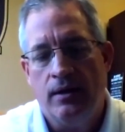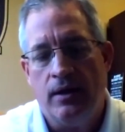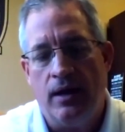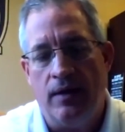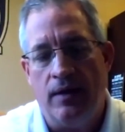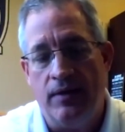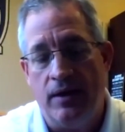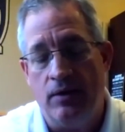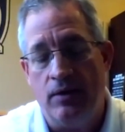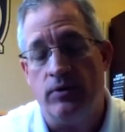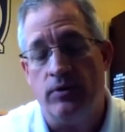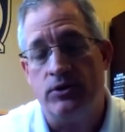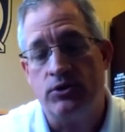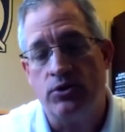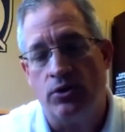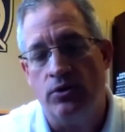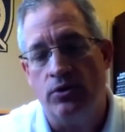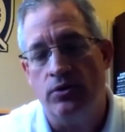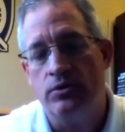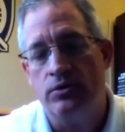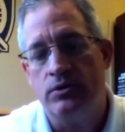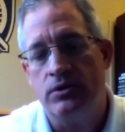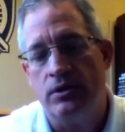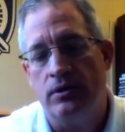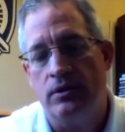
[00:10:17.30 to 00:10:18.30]
and then
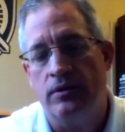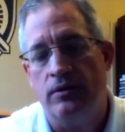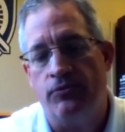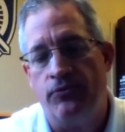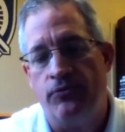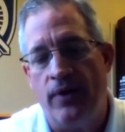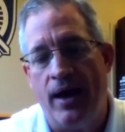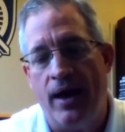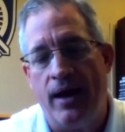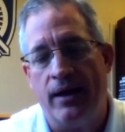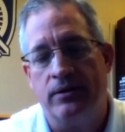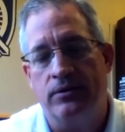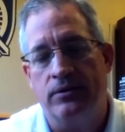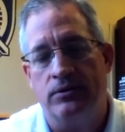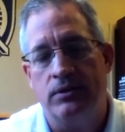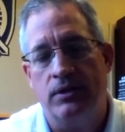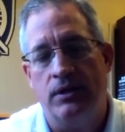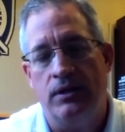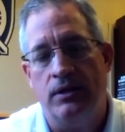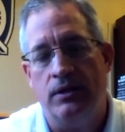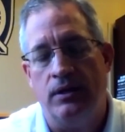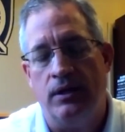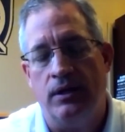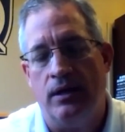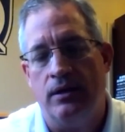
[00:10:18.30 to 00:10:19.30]
return to the
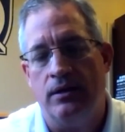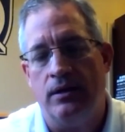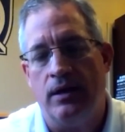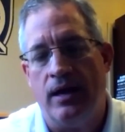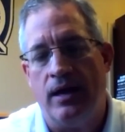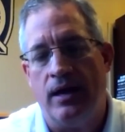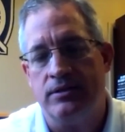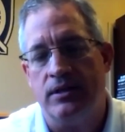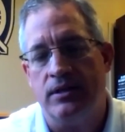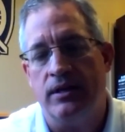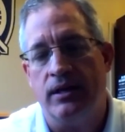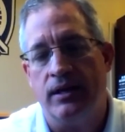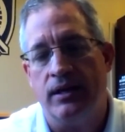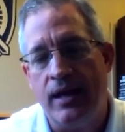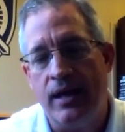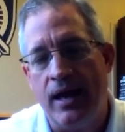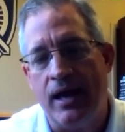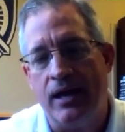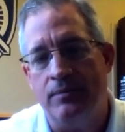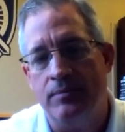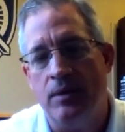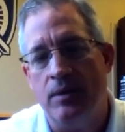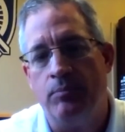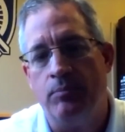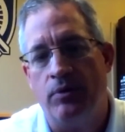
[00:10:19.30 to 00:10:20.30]
faculty as an
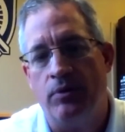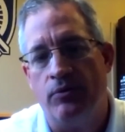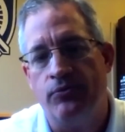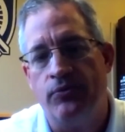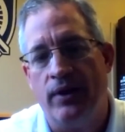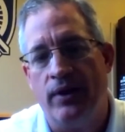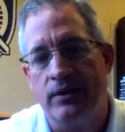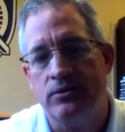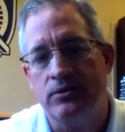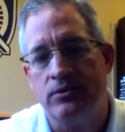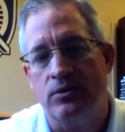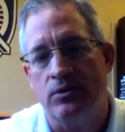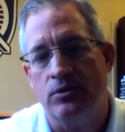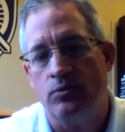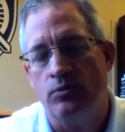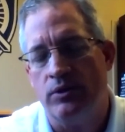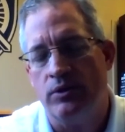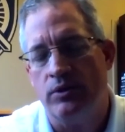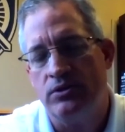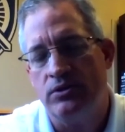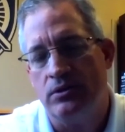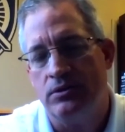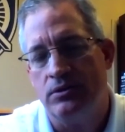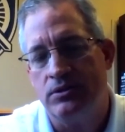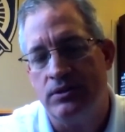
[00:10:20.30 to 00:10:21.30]
academy professor, which
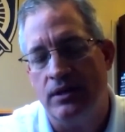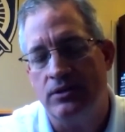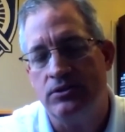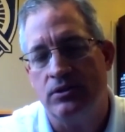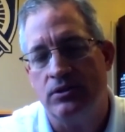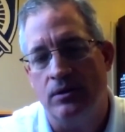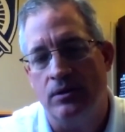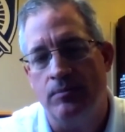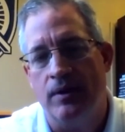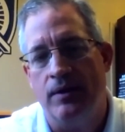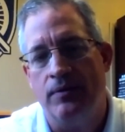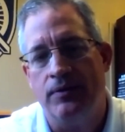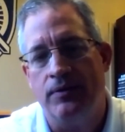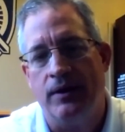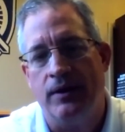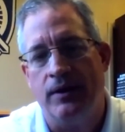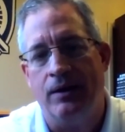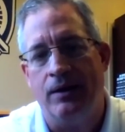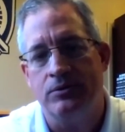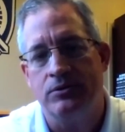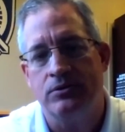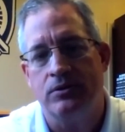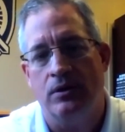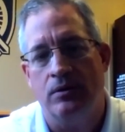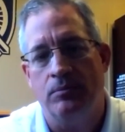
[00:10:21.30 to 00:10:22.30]
essentially meant that I
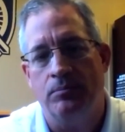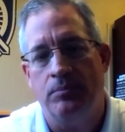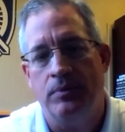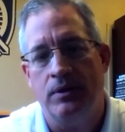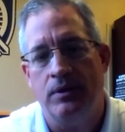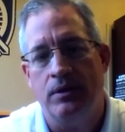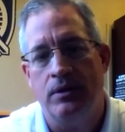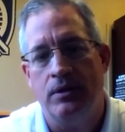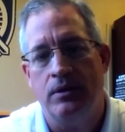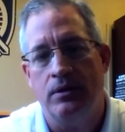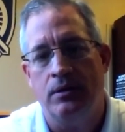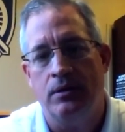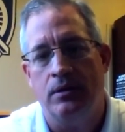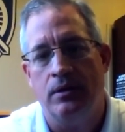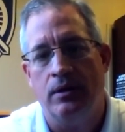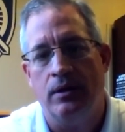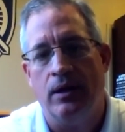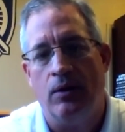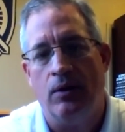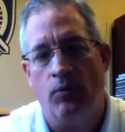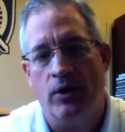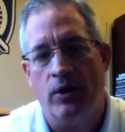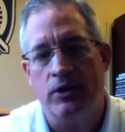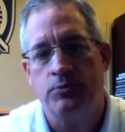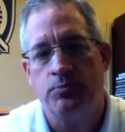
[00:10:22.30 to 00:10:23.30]
was going to be
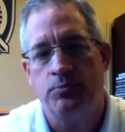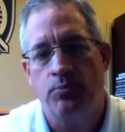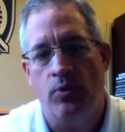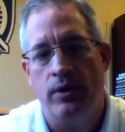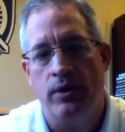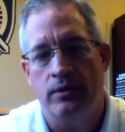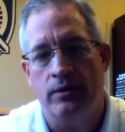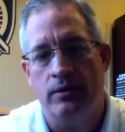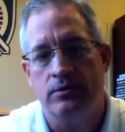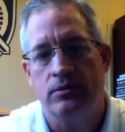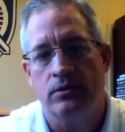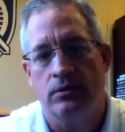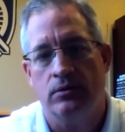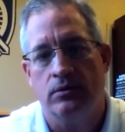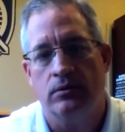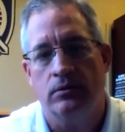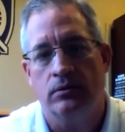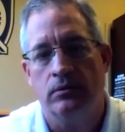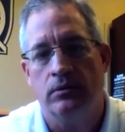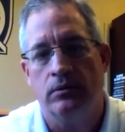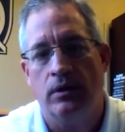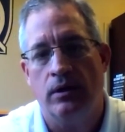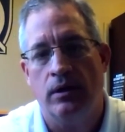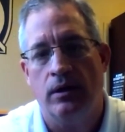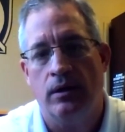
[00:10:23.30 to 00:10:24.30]
at West Point
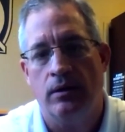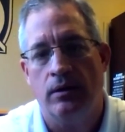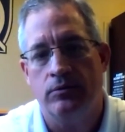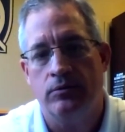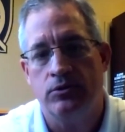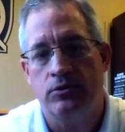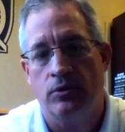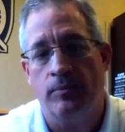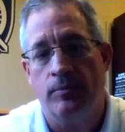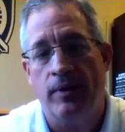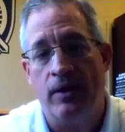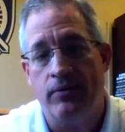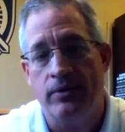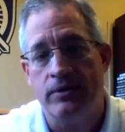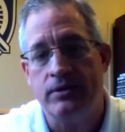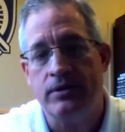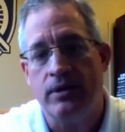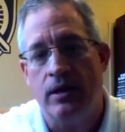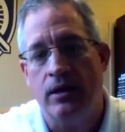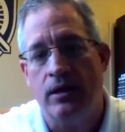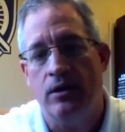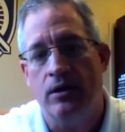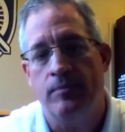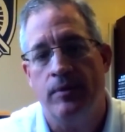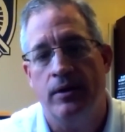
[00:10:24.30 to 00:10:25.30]
until, until uh, my
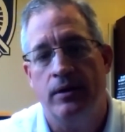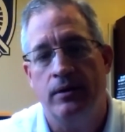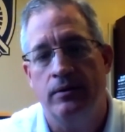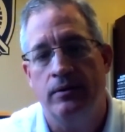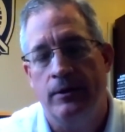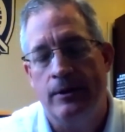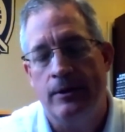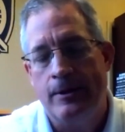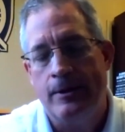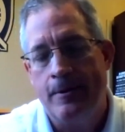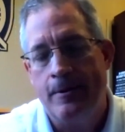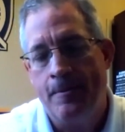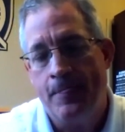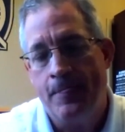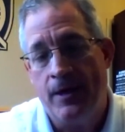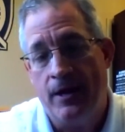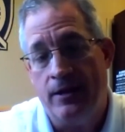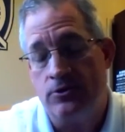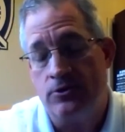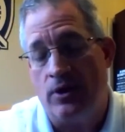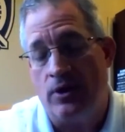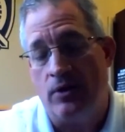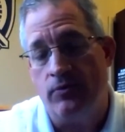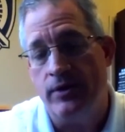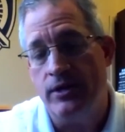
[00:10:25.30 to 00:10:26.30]
retirement. And
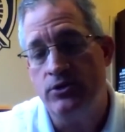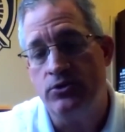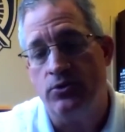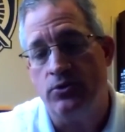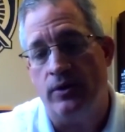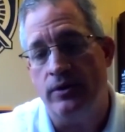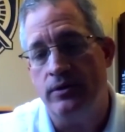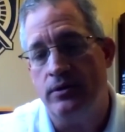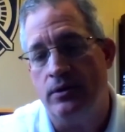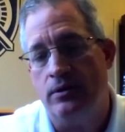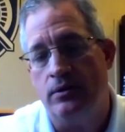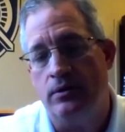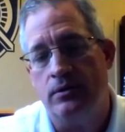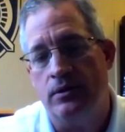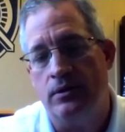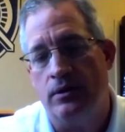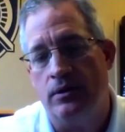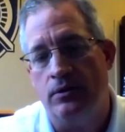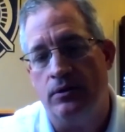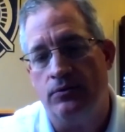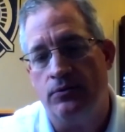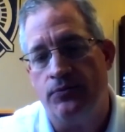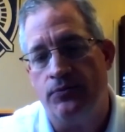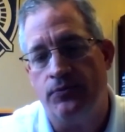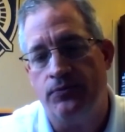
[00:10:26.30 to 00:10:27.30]
so I rejoined the,
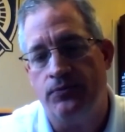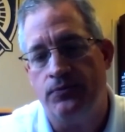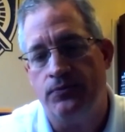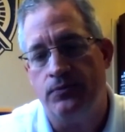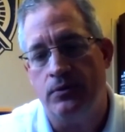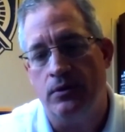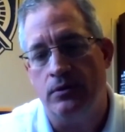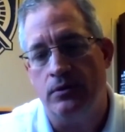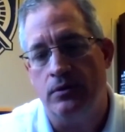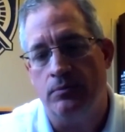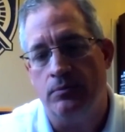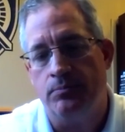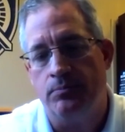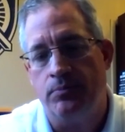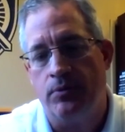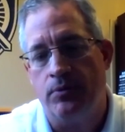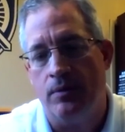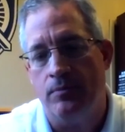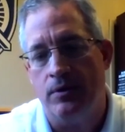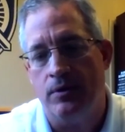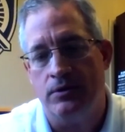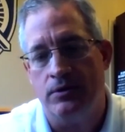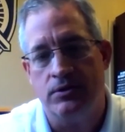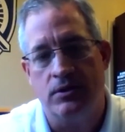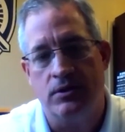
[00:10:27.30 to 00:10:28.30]
the, the
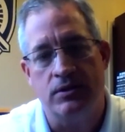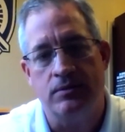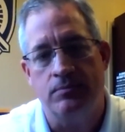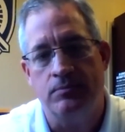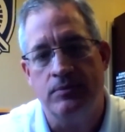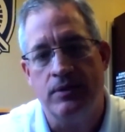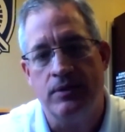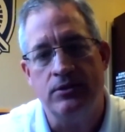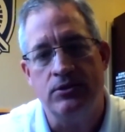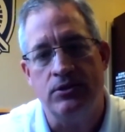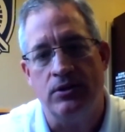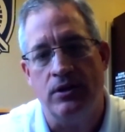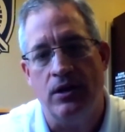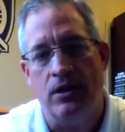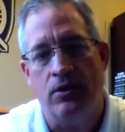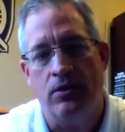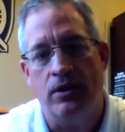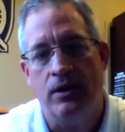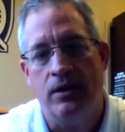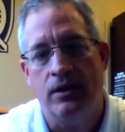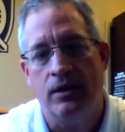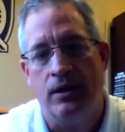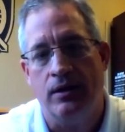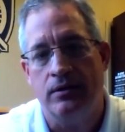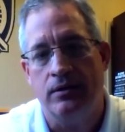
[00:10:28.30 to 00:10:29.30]
Department of Systems
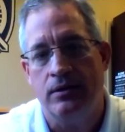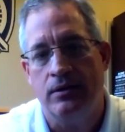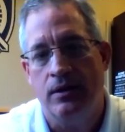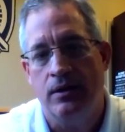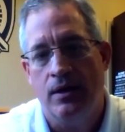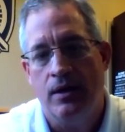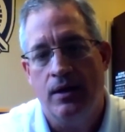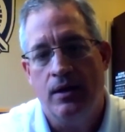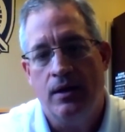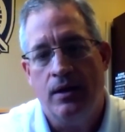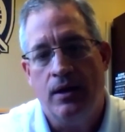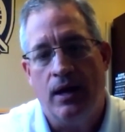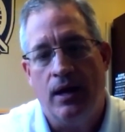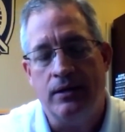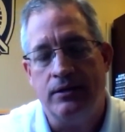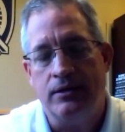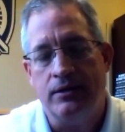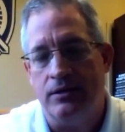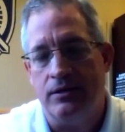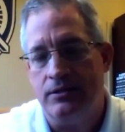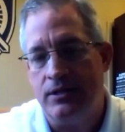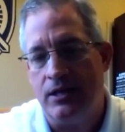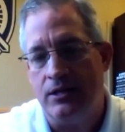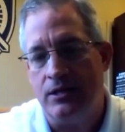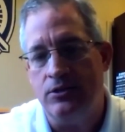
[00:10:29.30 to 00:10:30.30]
Engineering and and
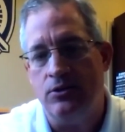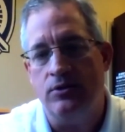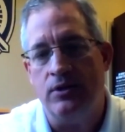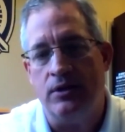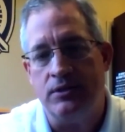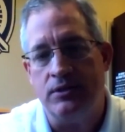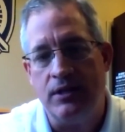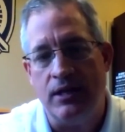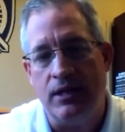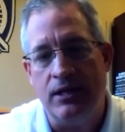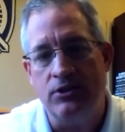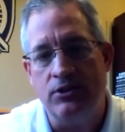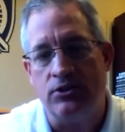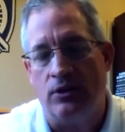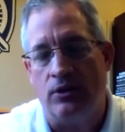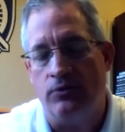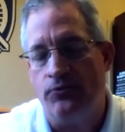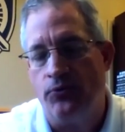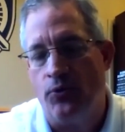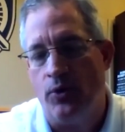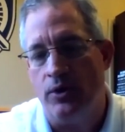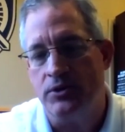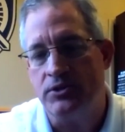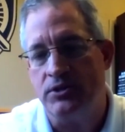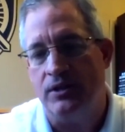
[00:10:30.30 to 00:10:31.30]
continued to teach.
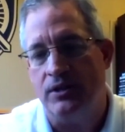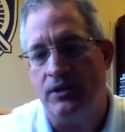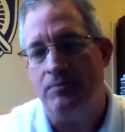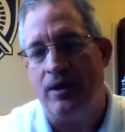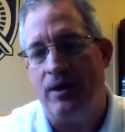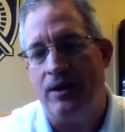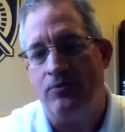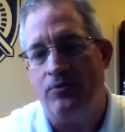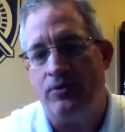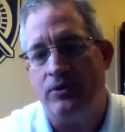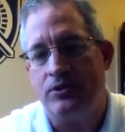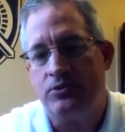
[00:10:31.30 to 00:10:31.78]
Unfortunately, my